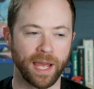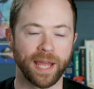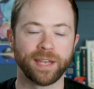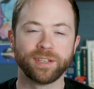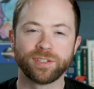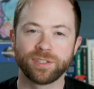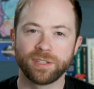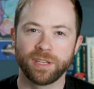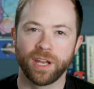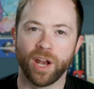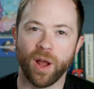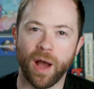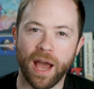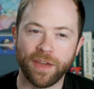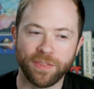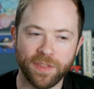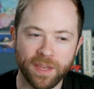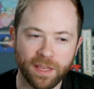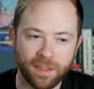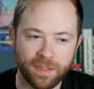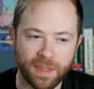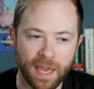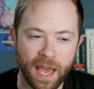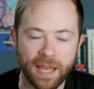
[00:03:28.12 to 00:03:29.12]
And, you know, I
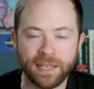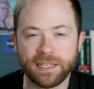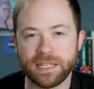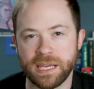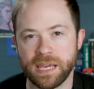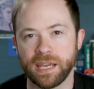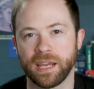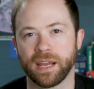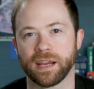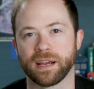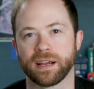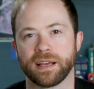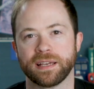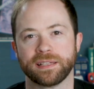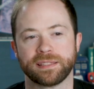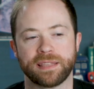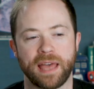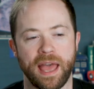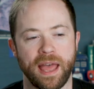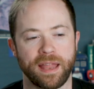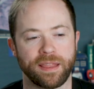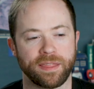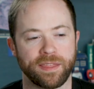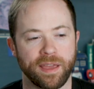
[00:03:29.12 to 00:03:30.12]
think the idea here is
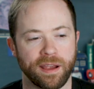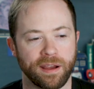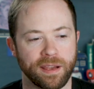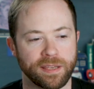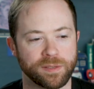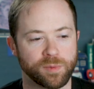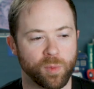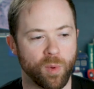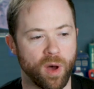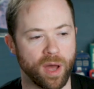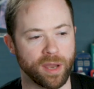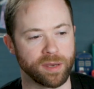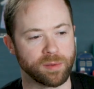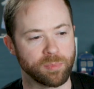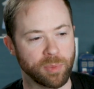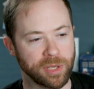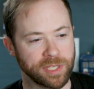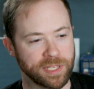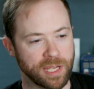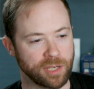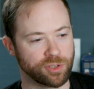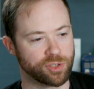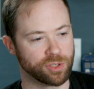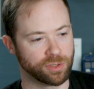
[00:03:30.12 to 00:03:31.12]
that there is one
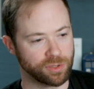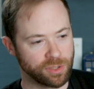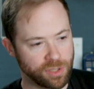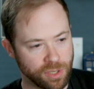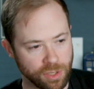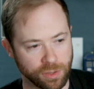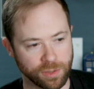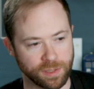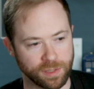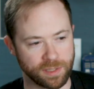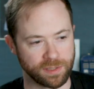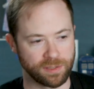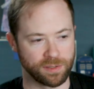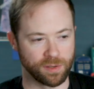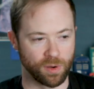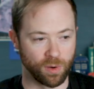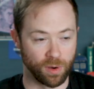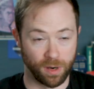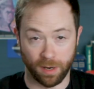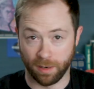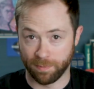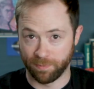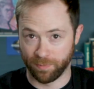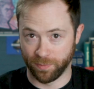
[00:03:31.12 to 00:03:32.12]
potential use
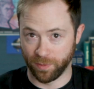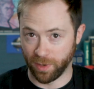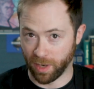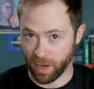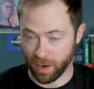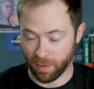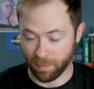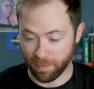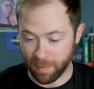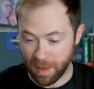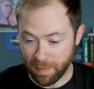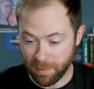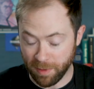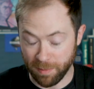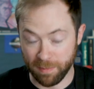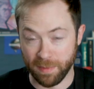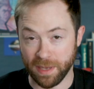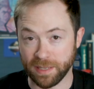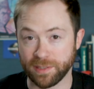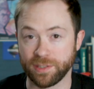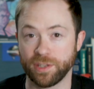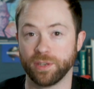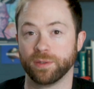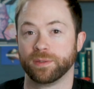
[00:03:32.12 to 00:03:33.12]
or, you know, maybe
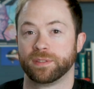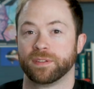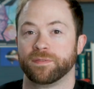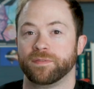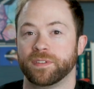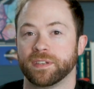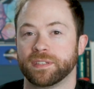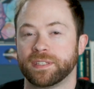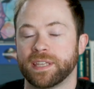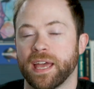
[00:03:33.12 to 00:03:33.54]
misuse of this